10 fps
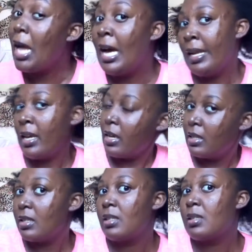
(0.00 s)
And
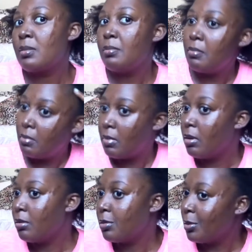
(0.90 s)
it
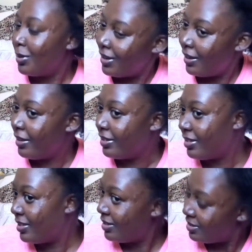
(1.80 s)
smells so
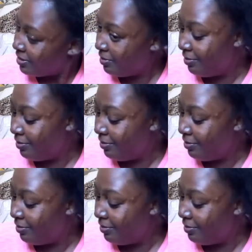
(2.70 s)
nice.